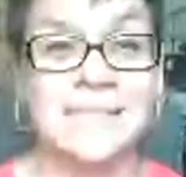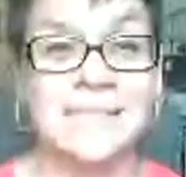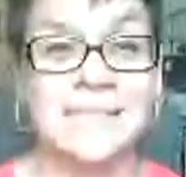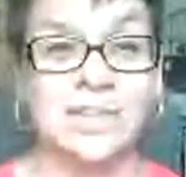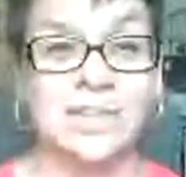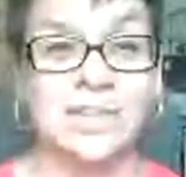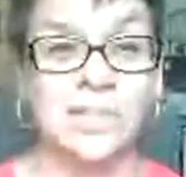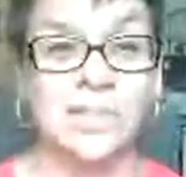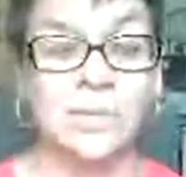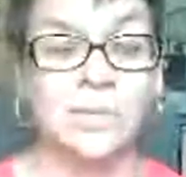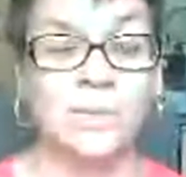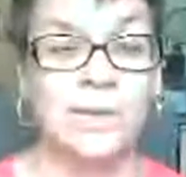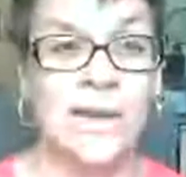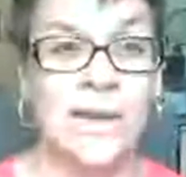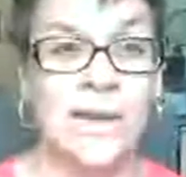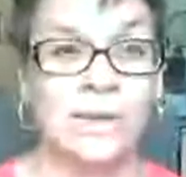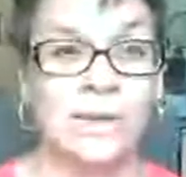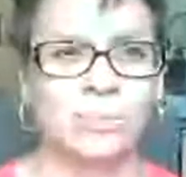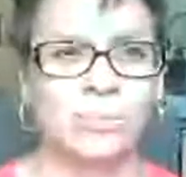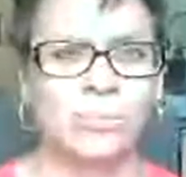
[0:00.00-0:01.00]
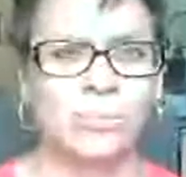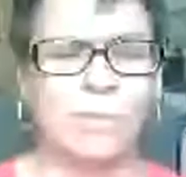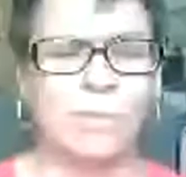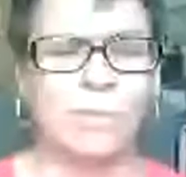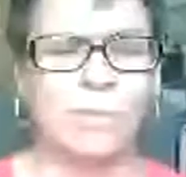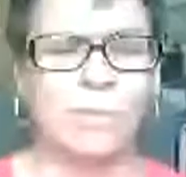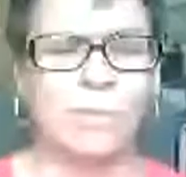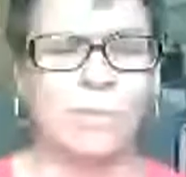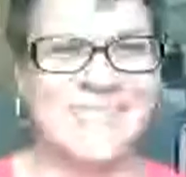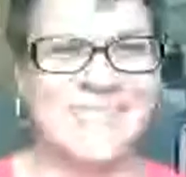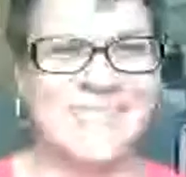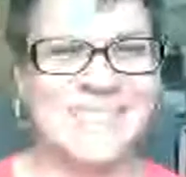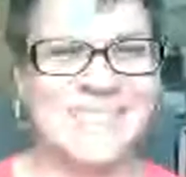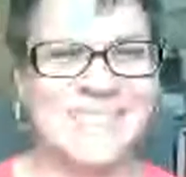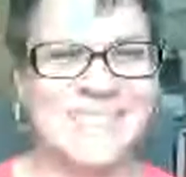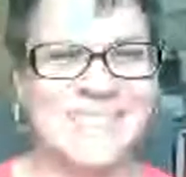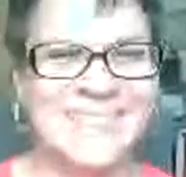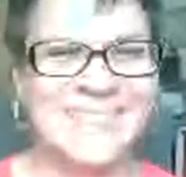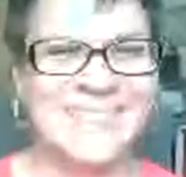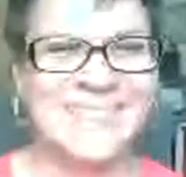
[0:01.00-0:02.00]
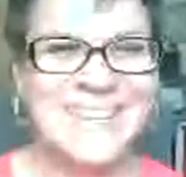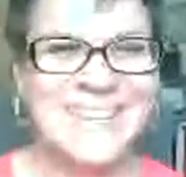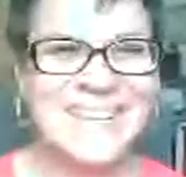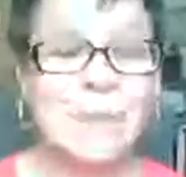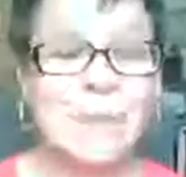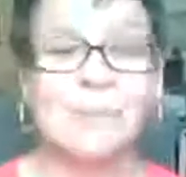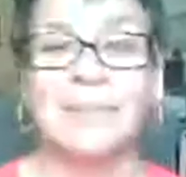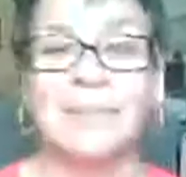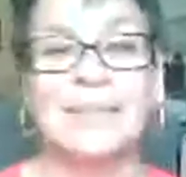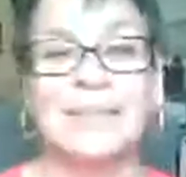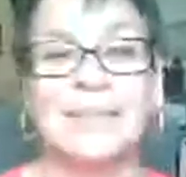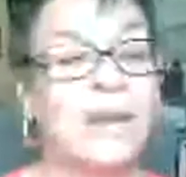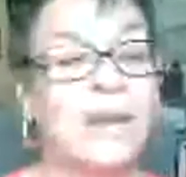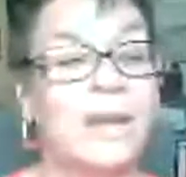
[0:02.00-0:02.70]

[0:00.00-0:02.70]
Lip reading: section when I remember those. But